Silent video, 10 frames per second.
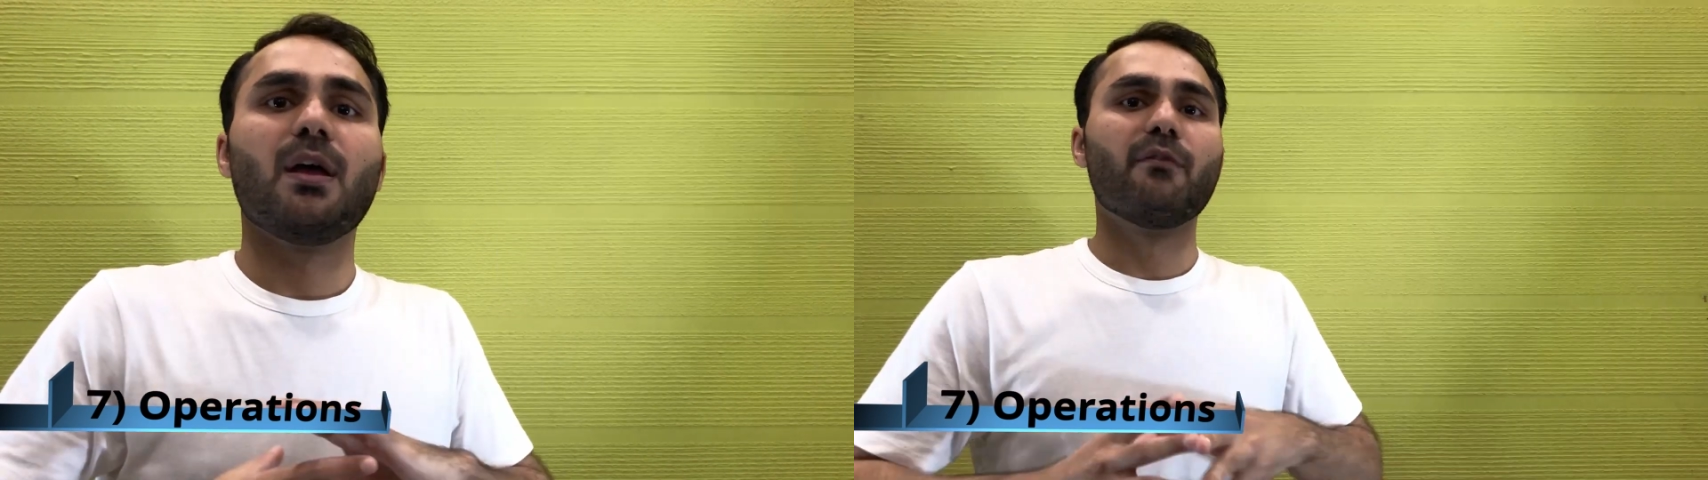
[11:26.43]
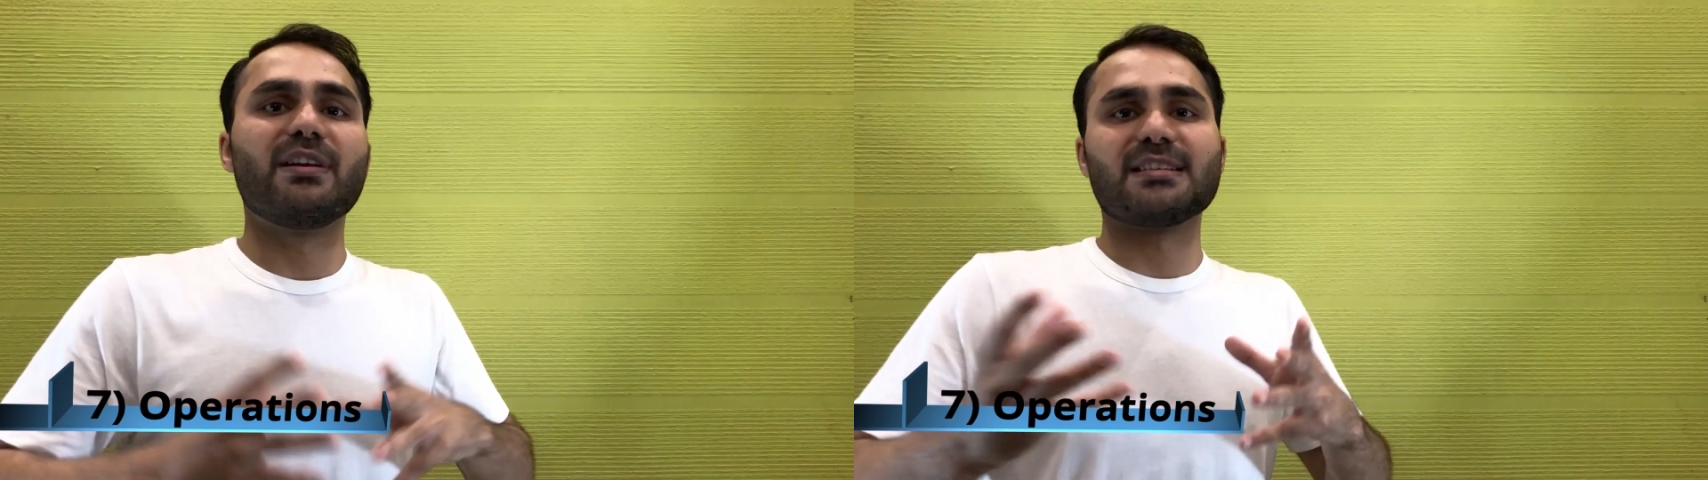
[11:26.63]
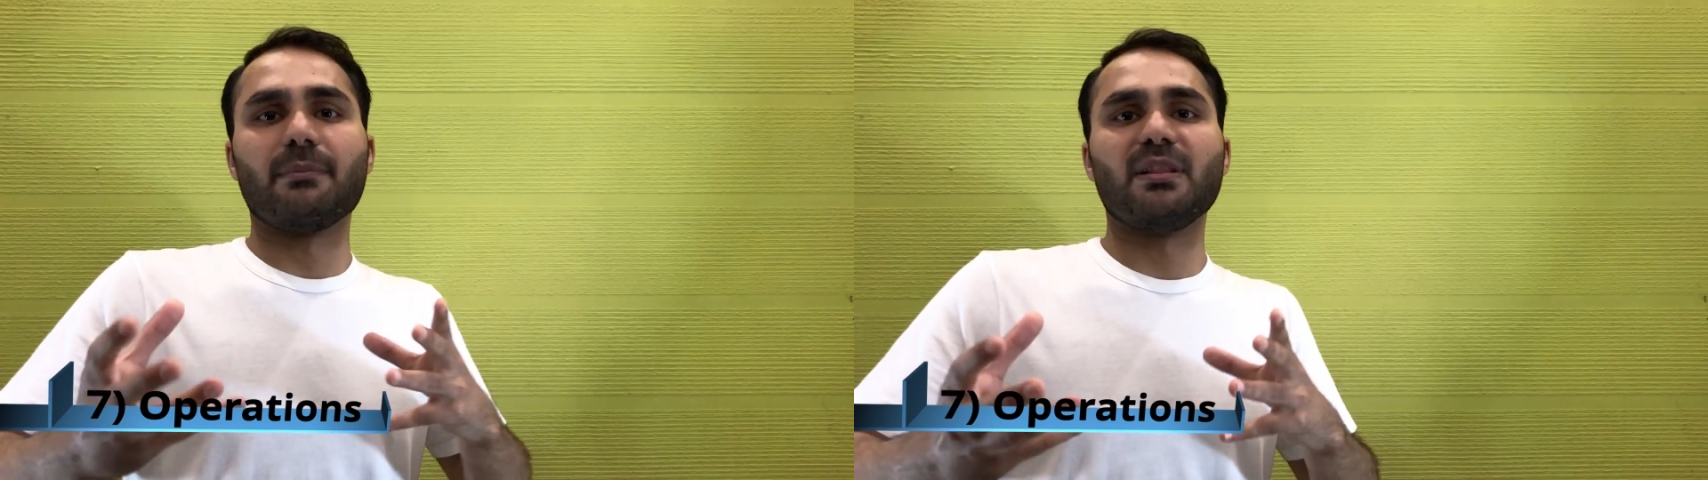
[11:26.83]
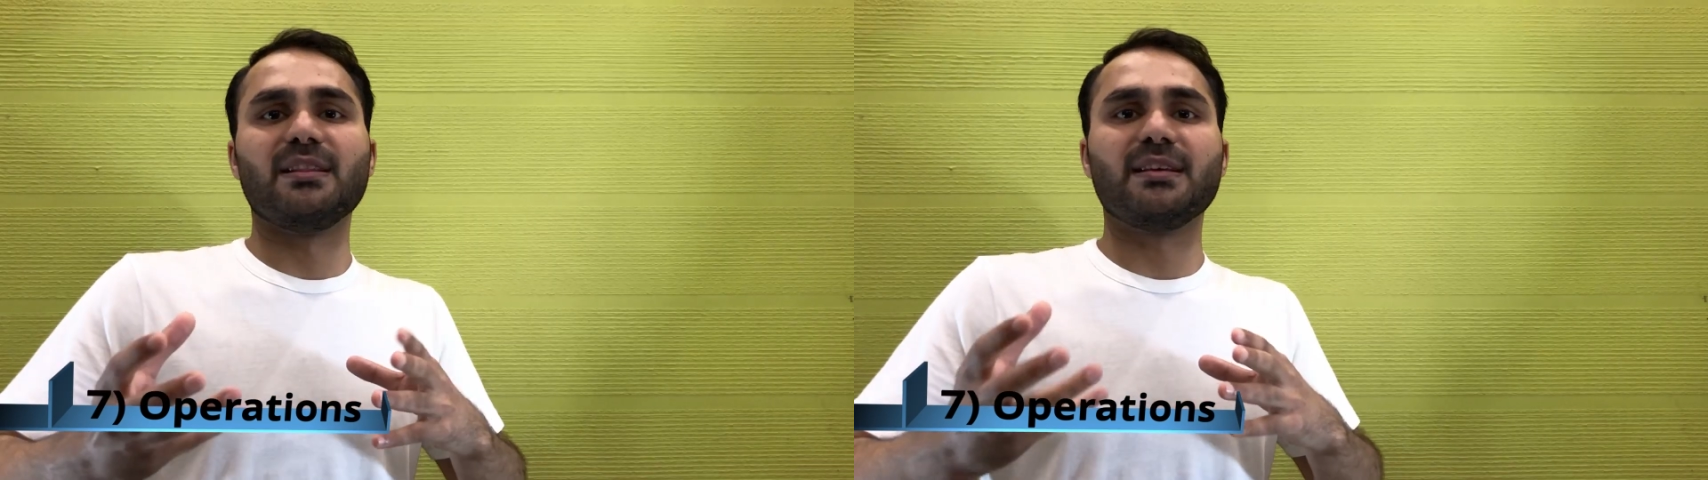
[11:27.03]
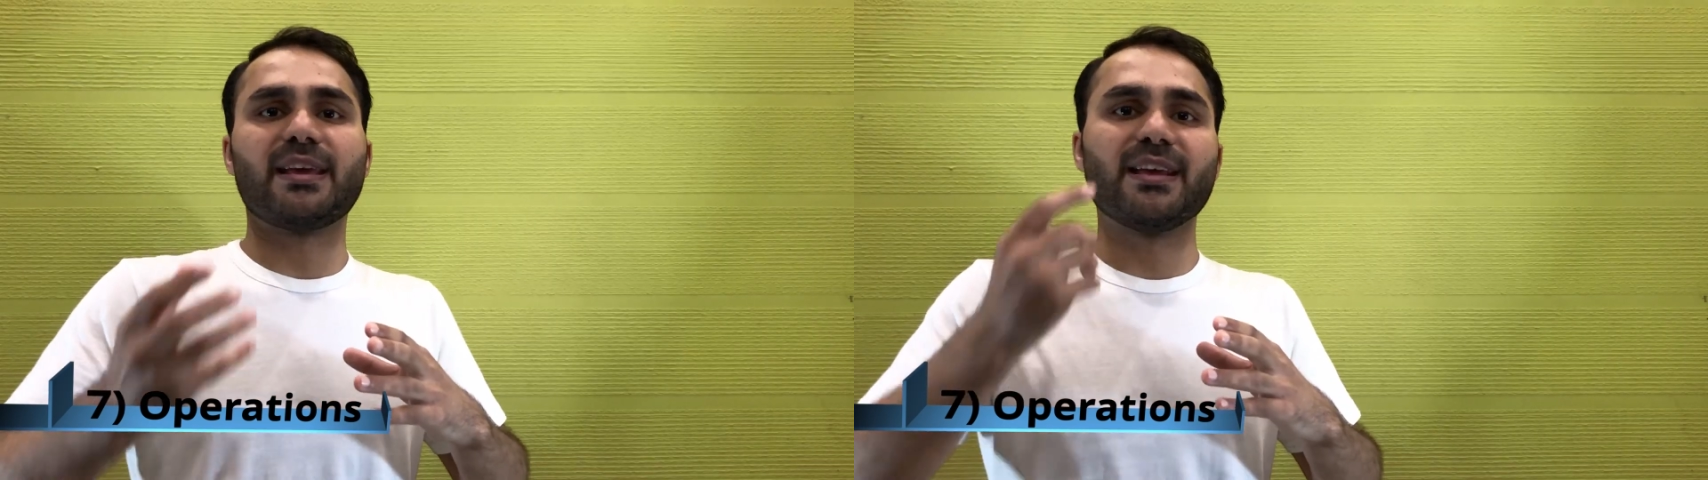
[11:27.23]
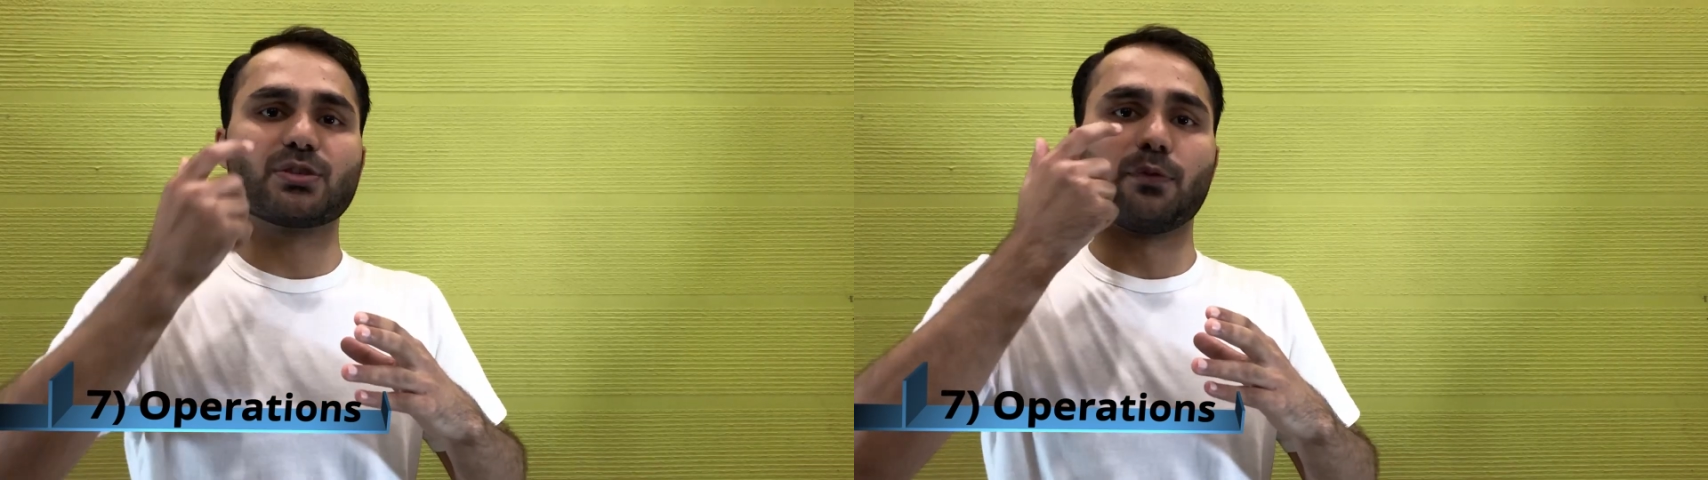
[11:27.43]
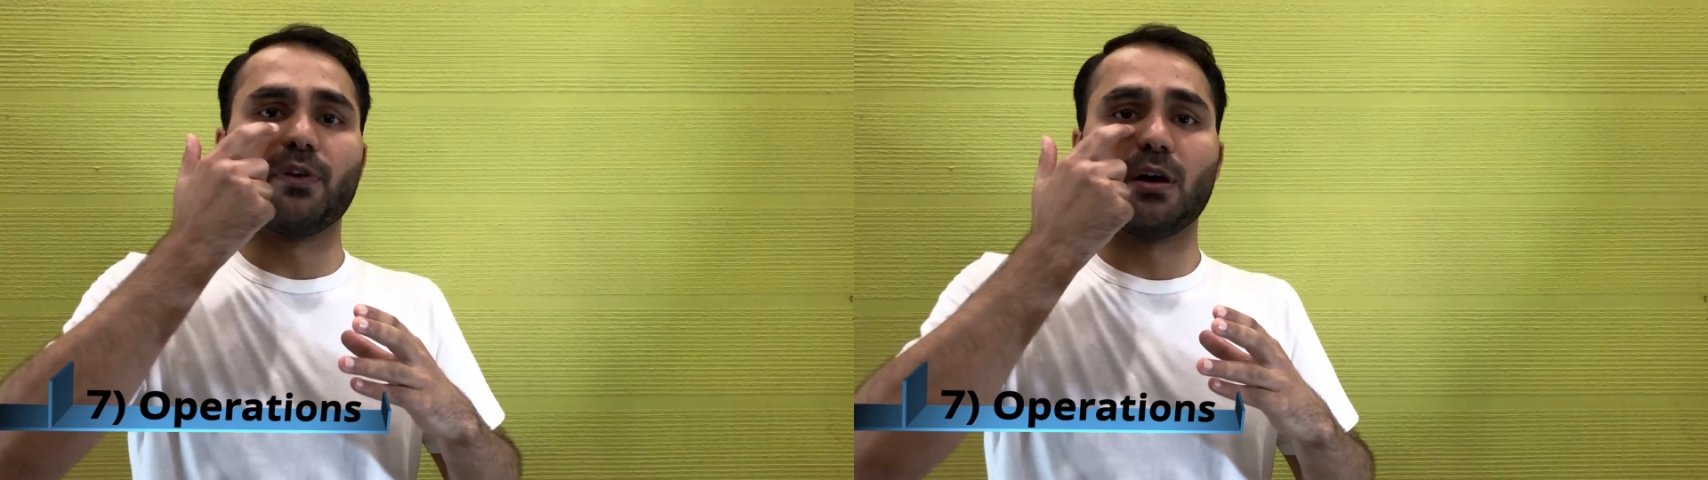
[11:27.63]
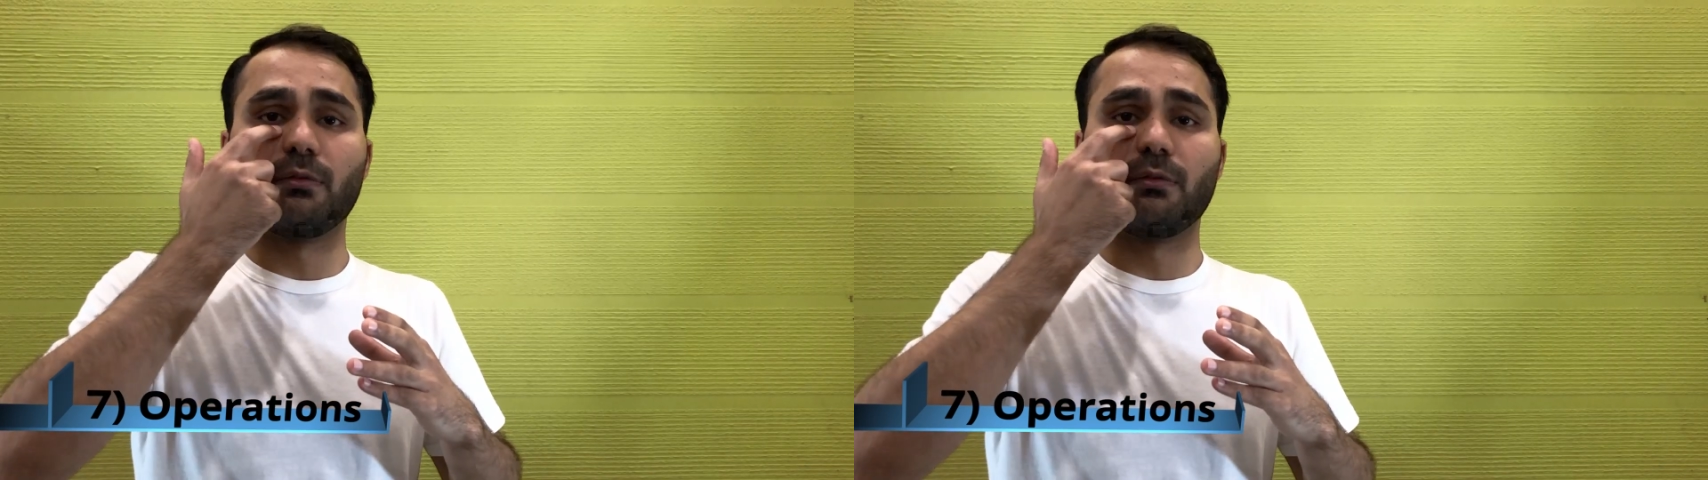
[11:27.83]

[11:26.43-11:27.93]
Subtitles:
For example, in the case of our